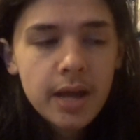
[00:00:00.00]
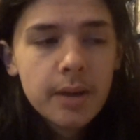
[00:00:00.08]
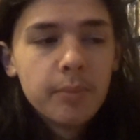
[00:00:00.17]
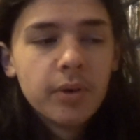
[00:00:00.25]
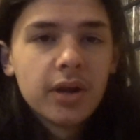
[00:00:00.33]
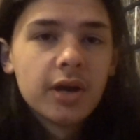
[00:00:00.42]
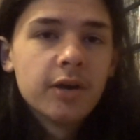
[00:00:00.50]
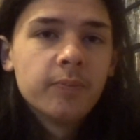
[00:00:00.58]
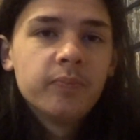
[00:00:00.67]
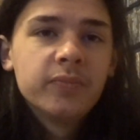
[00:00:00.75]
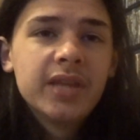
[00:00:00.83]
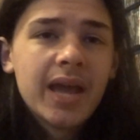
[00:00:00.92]
But
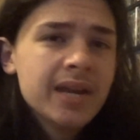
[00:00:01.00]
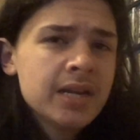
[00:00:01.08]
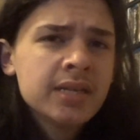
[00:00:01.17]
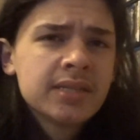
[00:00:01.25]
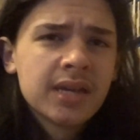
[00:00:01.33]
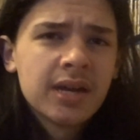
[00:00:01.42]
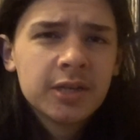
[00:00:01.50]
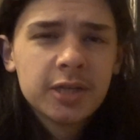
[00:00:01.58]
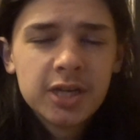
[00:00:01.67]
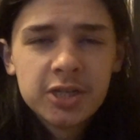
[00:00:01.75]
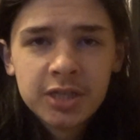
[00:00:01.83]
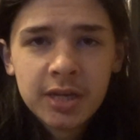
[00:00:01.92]
the ending to
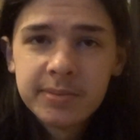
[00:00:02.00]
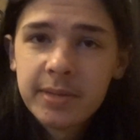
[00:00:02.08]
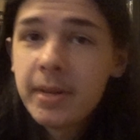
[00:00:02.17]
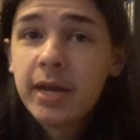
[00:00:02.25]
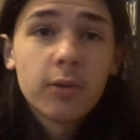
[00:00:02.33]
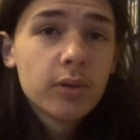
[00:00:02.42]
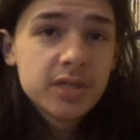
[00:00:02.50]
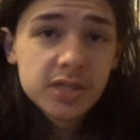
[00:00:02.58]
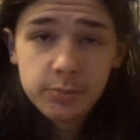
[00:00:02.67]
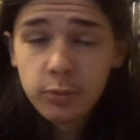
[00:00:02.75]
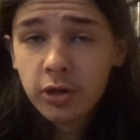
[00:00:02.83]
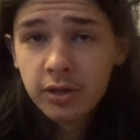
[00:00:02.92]
Uncut Gems, I'm not going to
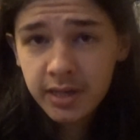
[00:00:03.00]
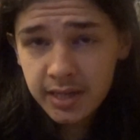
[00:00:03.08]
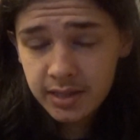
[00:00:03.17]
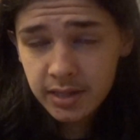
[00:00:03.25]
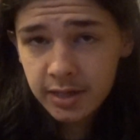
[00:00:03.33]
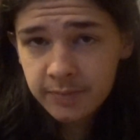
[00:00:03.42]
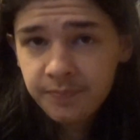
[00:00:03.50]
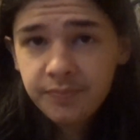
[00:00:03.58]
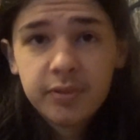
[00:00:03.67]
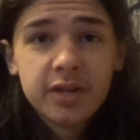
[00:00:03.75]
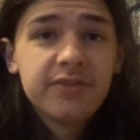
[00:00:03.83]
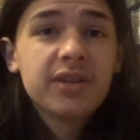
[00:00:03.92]
spoil anything,
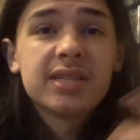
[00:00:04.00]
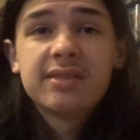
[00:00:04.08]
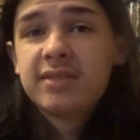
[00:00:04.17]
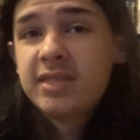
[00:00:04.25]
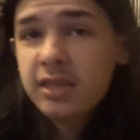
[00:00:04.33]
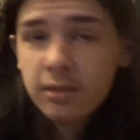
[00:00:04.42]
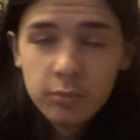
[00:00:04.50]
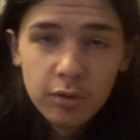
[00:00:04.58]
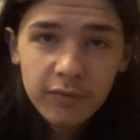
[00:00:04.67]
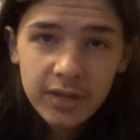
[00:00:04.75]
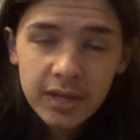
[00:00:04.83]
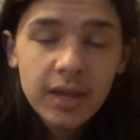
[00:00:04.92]
but if you guys have seen the
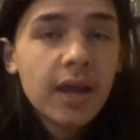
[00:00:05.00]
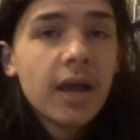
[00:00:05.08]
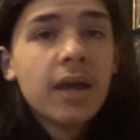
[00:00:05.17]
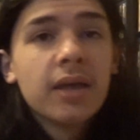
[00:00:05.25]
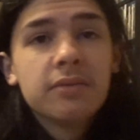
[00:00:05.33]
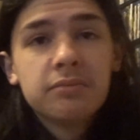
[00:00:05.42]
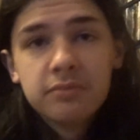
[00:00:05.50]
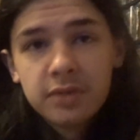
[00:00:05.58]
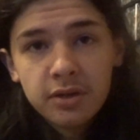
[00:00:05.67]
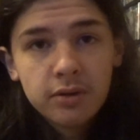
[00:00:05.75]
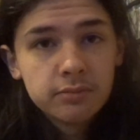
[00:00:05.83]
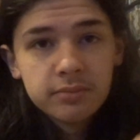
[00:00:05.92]
movie,
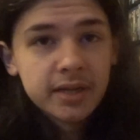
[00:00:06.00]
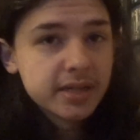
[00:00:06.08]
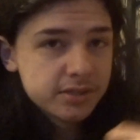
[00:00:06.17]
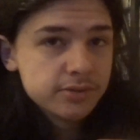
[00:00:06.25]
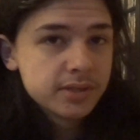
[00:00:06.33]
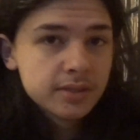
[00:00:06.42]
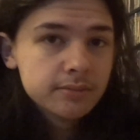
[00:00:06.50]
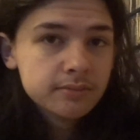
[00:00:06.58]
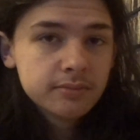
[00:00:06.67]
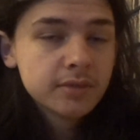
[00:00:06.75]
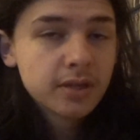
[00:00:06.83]
I guess you can,